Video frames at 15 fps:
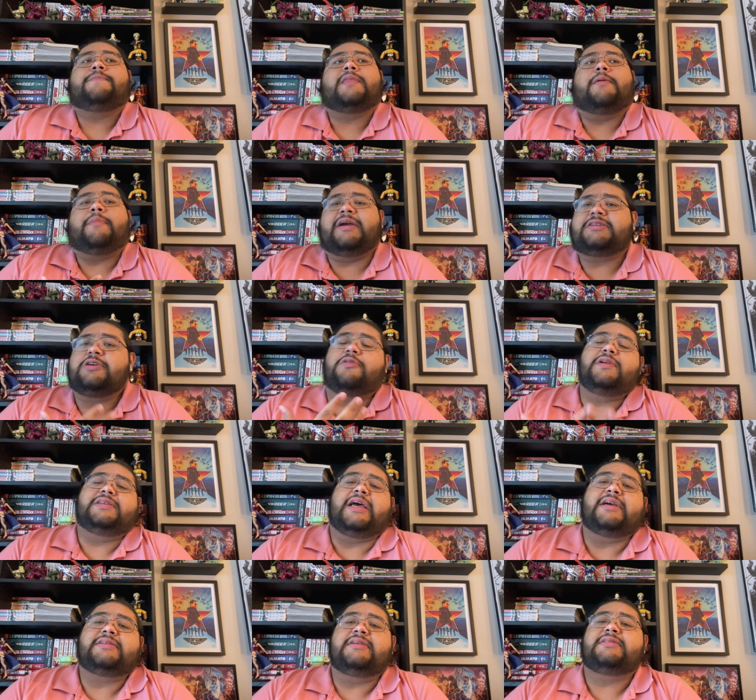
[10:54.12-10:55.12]
Mexico and
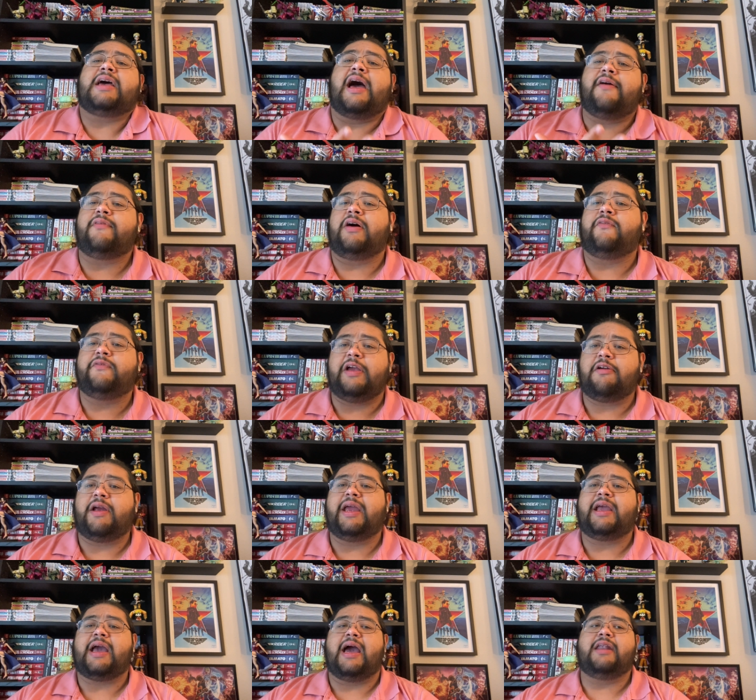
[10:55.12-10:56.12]
Texas have a
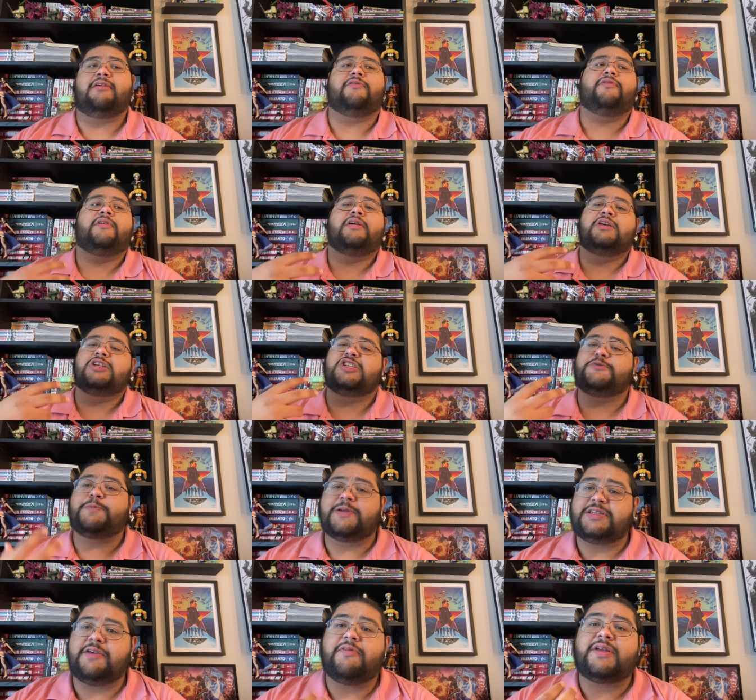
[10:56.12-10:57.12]
very kind of
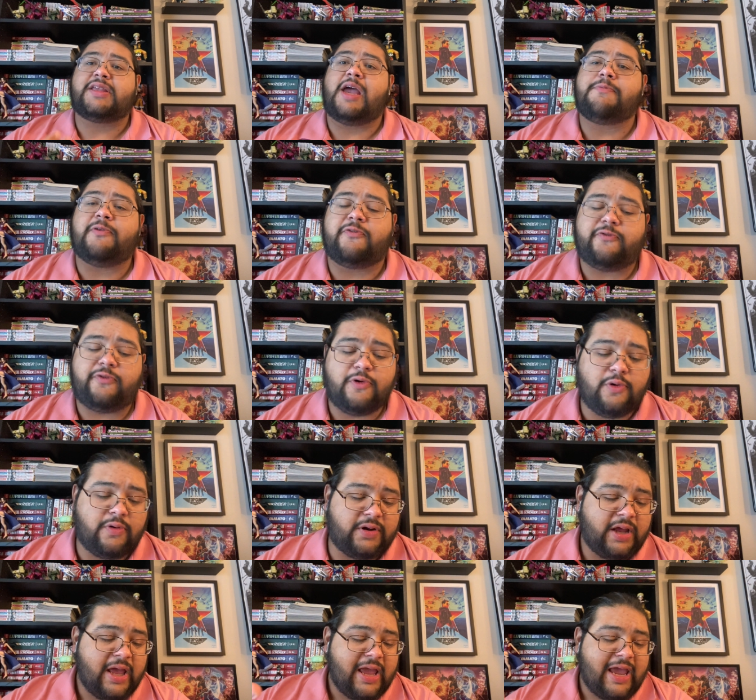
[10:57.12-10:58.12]
specific type of
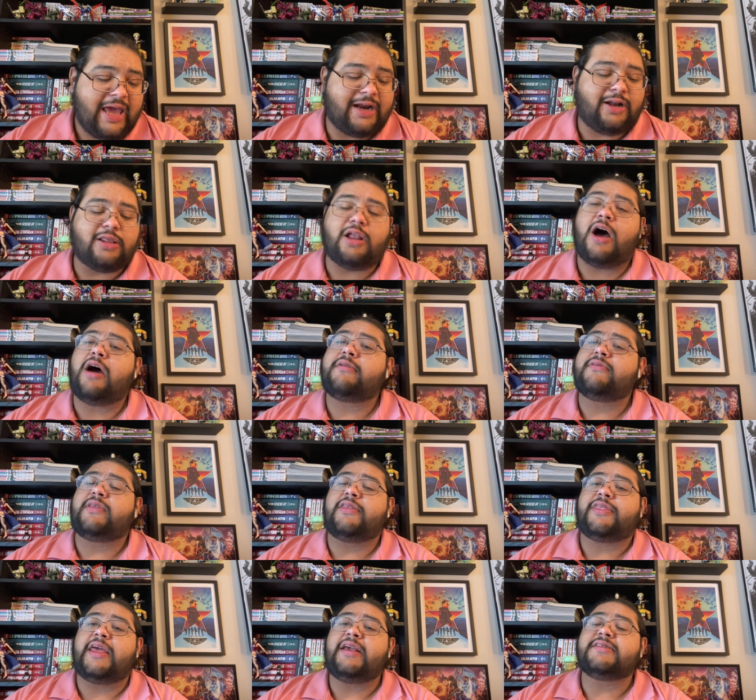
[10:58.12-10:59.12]
food, and a lot of the
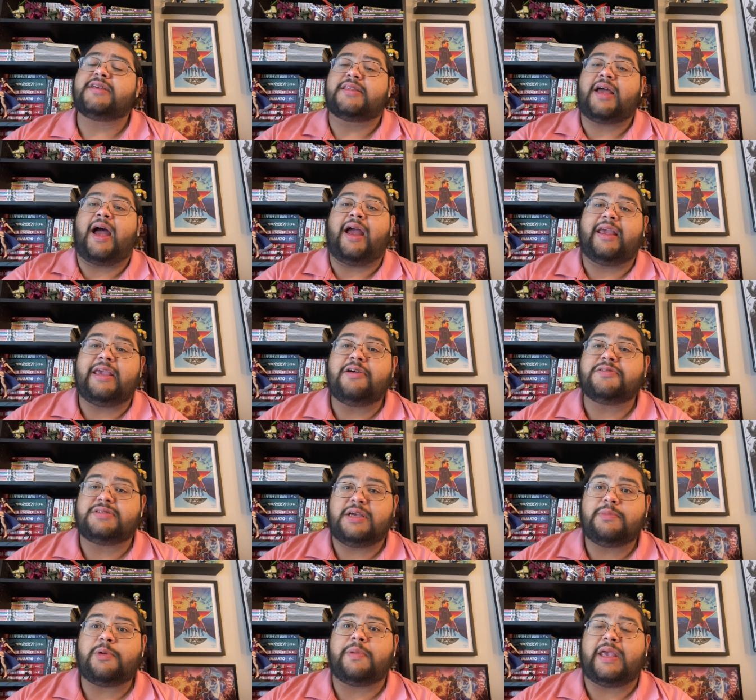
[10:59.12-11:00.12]
things that the Aiel
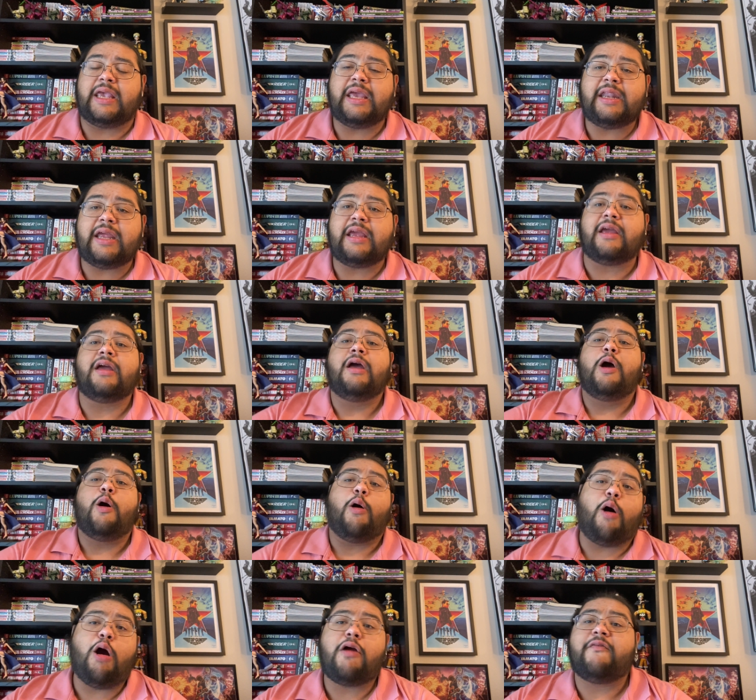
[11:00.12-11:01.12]
seem to be eating
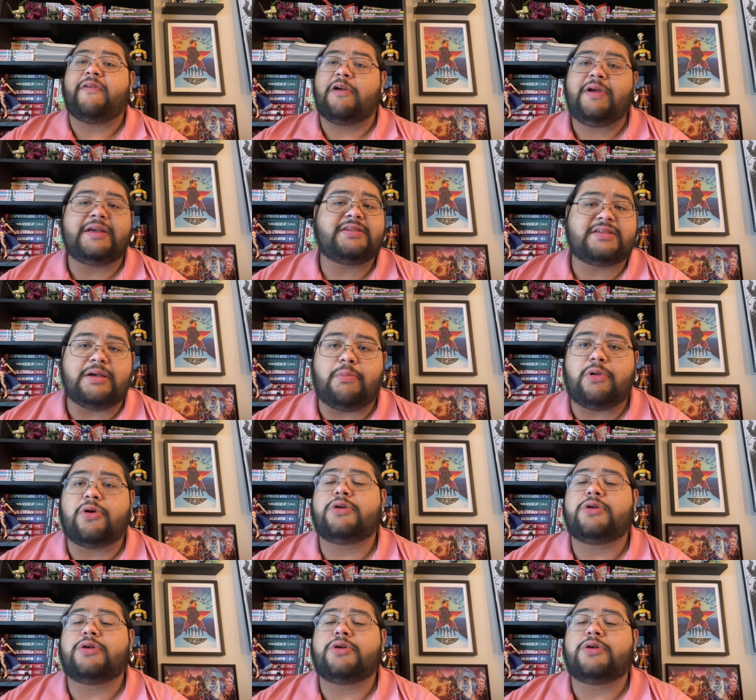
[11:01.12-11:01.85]
are very similar